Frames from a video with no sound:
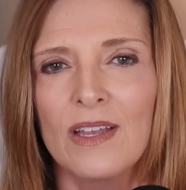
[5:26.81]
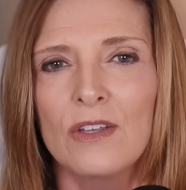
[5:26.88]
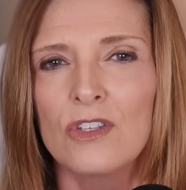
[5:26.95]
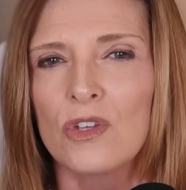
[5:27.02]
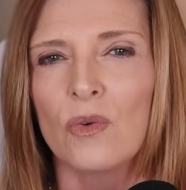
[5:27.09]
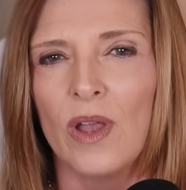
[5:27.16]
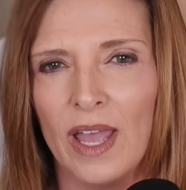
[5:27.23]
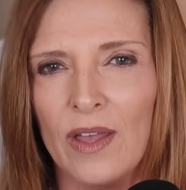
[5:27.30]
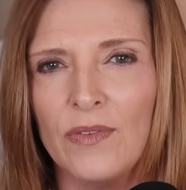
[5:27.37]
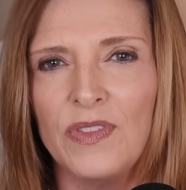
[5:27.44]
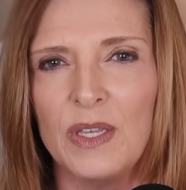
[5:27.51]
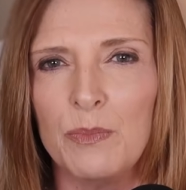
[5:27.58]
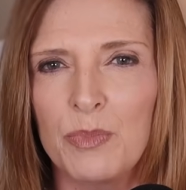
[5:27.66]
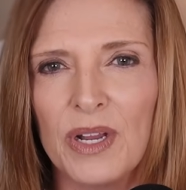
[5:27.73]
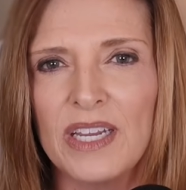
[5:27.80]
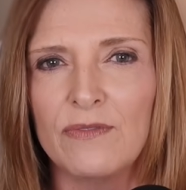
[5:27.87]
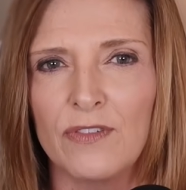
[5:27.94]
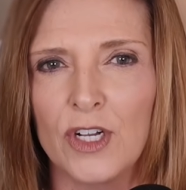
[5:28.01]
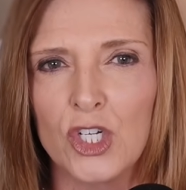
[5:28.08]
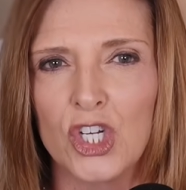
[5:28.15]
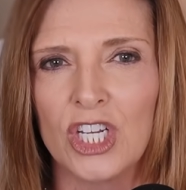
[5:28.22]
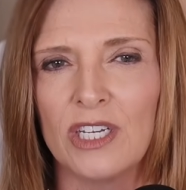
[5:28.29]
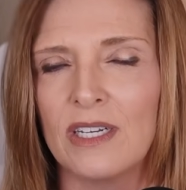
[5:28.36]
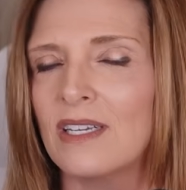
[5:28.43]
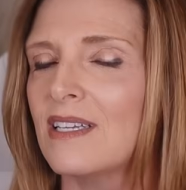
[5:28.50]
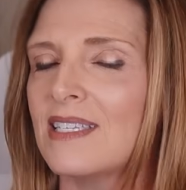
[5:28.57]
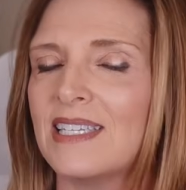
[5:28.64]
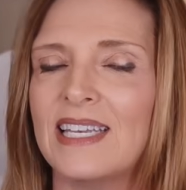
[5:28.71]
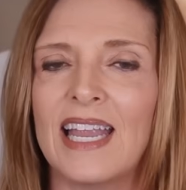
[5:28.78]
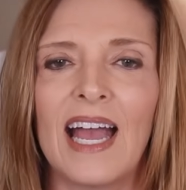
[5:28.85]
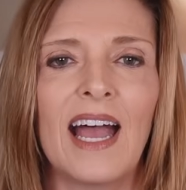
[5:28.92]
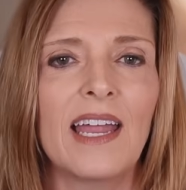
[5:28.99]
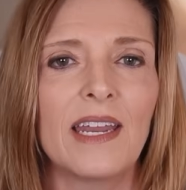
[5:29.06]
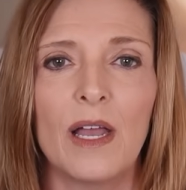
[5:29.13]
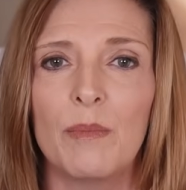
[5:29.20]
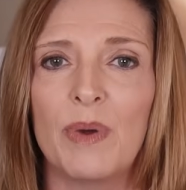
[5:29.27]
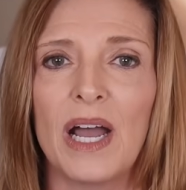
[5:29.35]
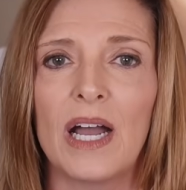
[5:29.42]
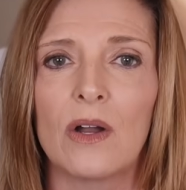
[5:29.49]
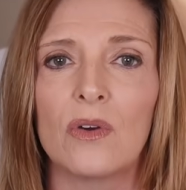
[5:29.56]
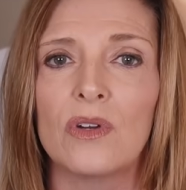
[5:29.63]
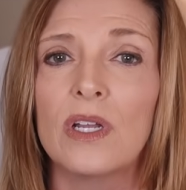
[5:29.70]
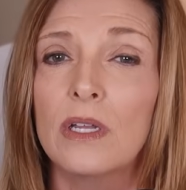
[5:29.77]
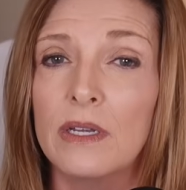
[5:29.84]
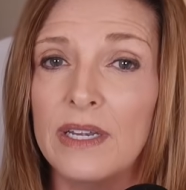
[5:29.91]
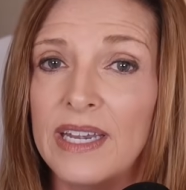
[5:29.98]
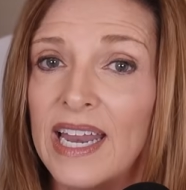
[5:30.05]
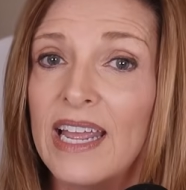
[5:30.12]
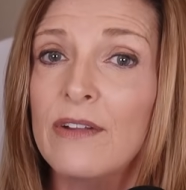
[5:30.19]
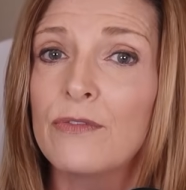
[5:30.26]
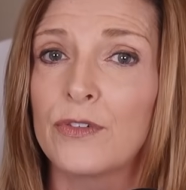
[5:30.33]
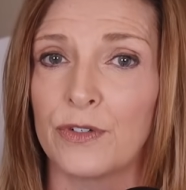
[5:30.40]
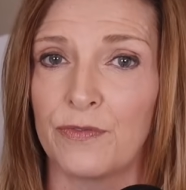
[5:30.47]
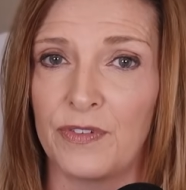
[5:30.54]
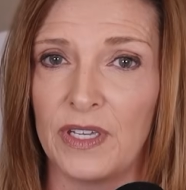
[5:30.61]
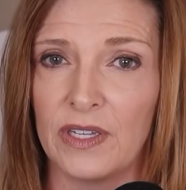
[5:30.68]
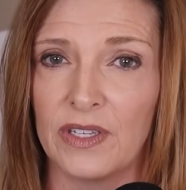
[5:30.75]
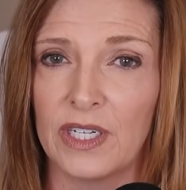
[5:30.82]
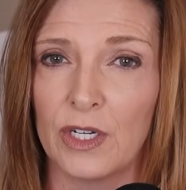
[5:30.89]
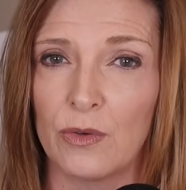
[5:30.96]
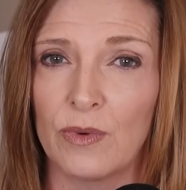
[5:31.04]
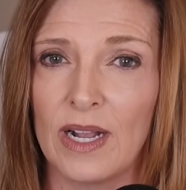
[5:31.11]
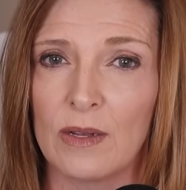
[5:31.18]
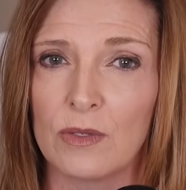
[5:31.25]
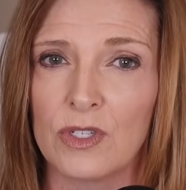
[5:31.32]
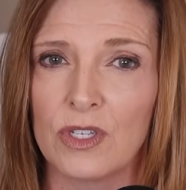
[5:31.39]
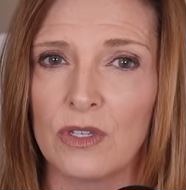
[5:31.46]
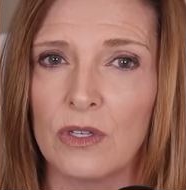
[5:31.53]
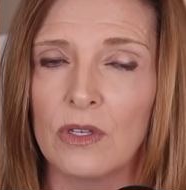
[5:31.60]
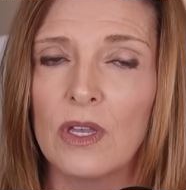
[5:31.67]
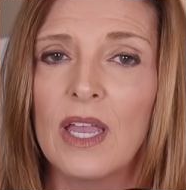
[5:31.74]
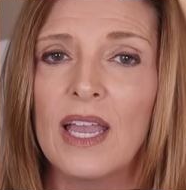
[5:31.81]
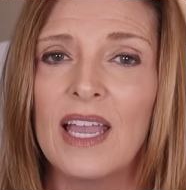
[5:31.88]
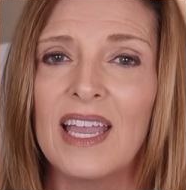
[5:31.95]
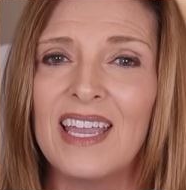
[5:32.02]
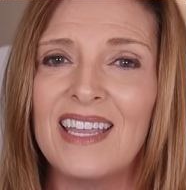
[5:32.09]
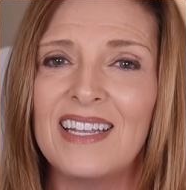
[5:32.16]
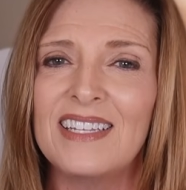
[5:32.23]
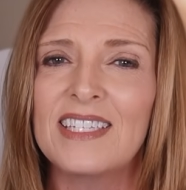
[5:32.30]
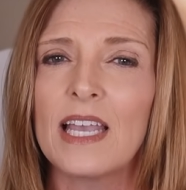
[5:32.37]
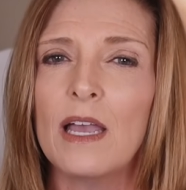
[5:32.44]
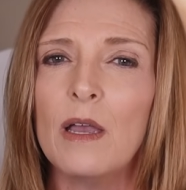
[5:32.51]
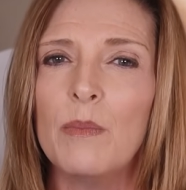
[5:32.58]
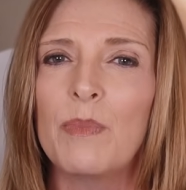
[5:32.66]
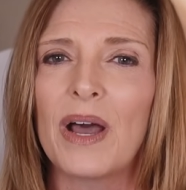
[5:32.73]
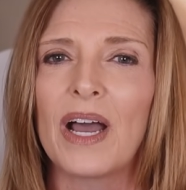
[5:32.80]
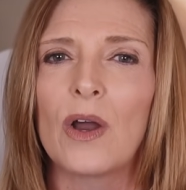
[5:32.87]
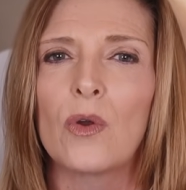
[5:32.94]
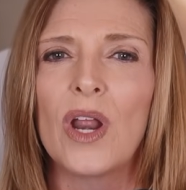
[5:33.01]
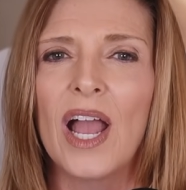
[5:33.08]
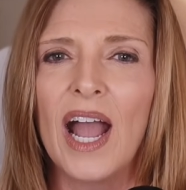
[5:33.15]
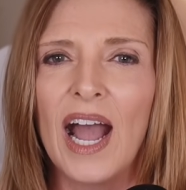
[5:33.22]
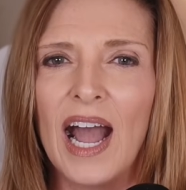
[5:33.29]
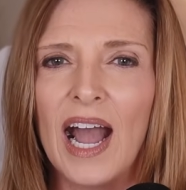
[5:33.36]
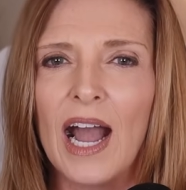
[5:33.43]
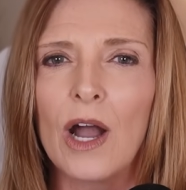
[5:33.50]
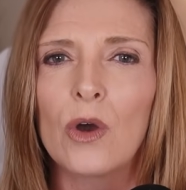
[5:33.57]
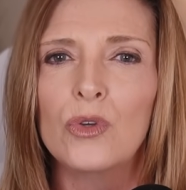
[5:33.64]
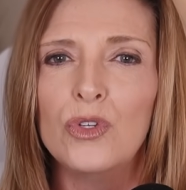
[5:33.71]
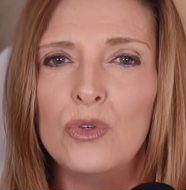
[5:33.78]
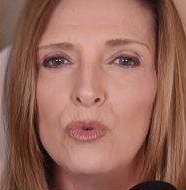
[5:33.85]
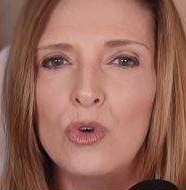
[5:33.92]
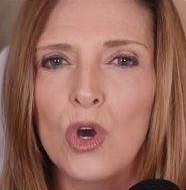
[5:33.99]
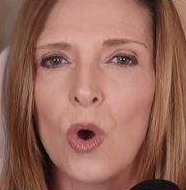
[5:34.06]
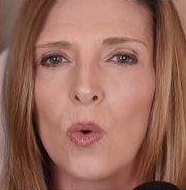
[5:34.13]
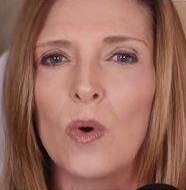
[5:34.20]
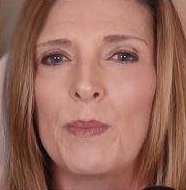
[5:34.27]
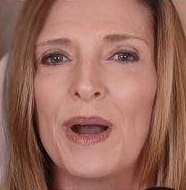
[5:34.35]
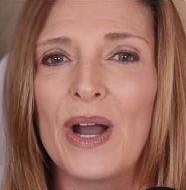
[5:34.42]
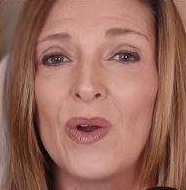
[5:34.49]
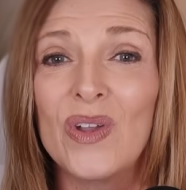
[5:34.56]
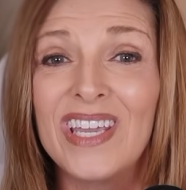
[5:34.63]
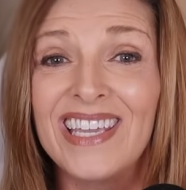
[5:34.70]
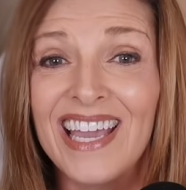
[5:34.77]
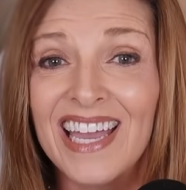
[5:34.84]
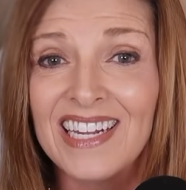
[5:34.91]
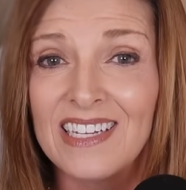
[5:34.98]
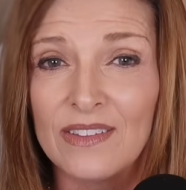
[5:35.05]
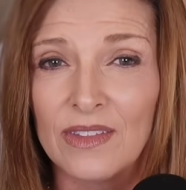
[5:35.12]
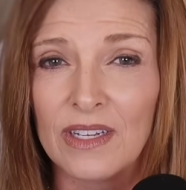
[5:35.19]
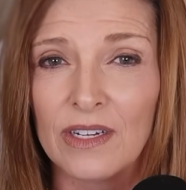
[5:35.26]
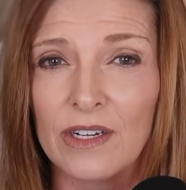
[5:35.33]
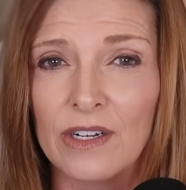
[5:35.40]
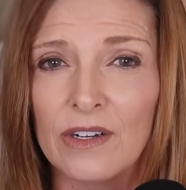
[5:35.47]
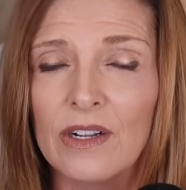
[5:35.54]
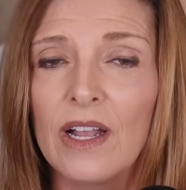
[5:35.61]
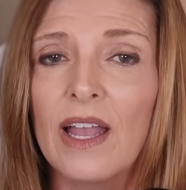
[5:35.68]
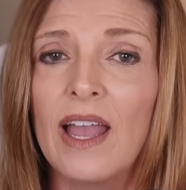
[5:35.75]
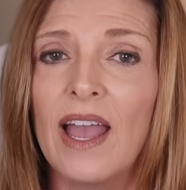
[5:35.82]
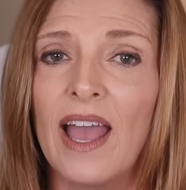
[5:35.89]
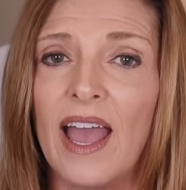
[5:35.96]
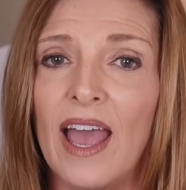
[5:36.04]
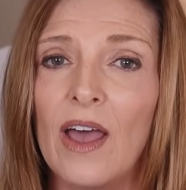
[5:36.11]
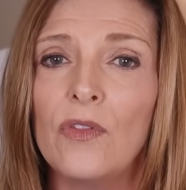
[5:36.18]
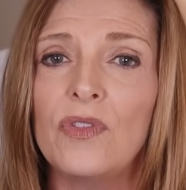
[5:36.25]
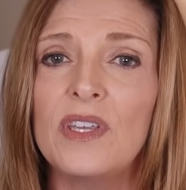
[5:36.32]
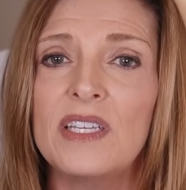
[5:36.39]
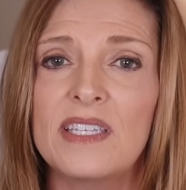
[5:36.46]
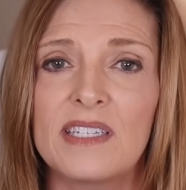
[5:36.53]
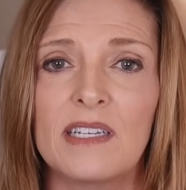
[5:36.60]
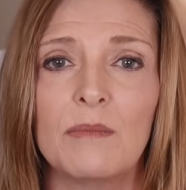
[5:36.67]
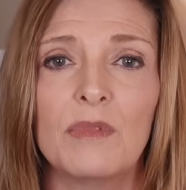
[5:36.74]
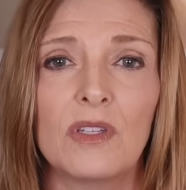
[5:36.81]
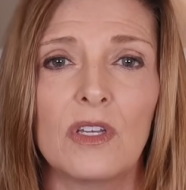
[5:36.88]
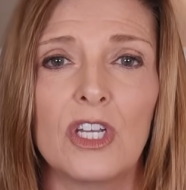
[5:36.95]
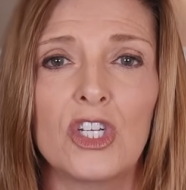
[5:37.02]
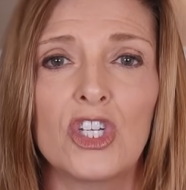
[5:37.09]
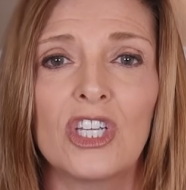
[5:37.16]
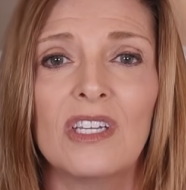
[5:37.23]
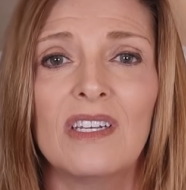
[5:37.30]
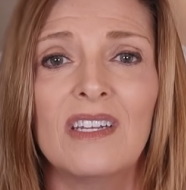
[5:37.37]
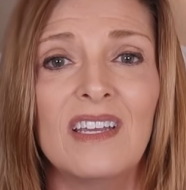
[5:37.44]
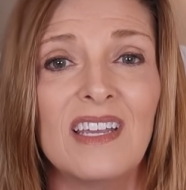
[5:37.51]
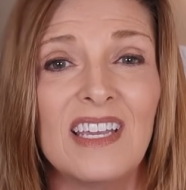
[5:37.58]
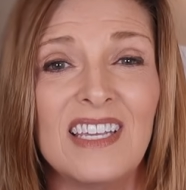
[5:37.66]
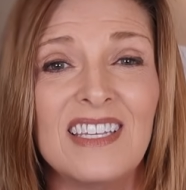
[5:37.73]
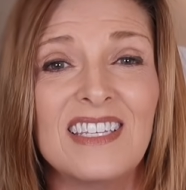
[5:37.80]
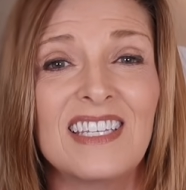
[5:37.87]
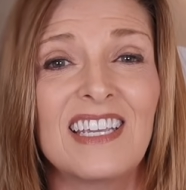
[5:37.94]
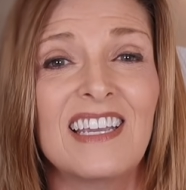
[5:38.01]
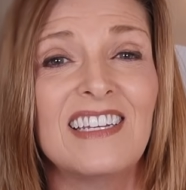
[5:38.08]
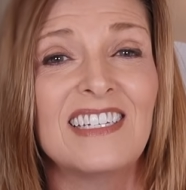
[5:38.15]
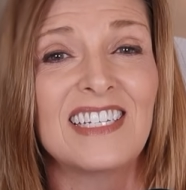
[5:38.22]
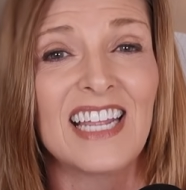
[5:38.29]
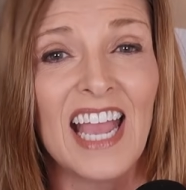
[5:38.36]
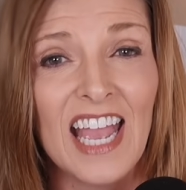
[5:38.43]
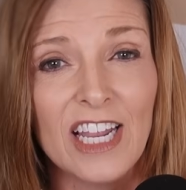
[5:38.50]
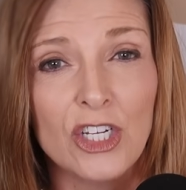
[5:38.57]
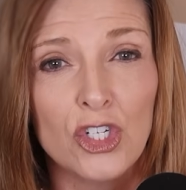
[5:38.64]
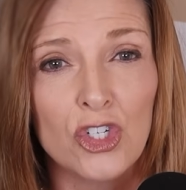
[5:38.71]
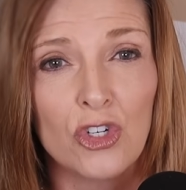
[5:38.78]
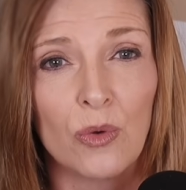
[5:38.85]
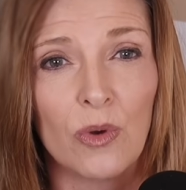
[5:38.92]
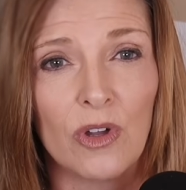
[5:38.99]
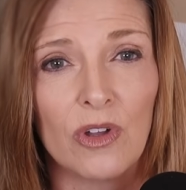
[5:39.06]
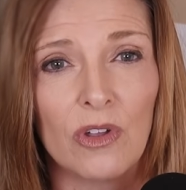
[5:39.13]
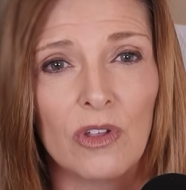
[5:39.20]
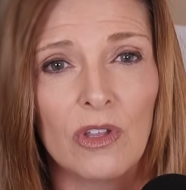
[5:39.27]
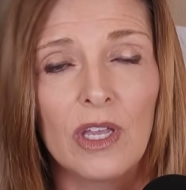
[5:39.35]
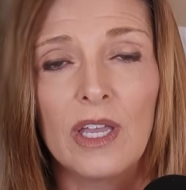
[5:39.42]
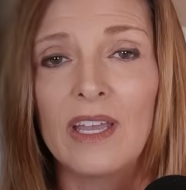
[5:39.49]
So, healthy brain function is not about never feeling arousal, it's about how you go about getting there. Healthy stimulation is contextual,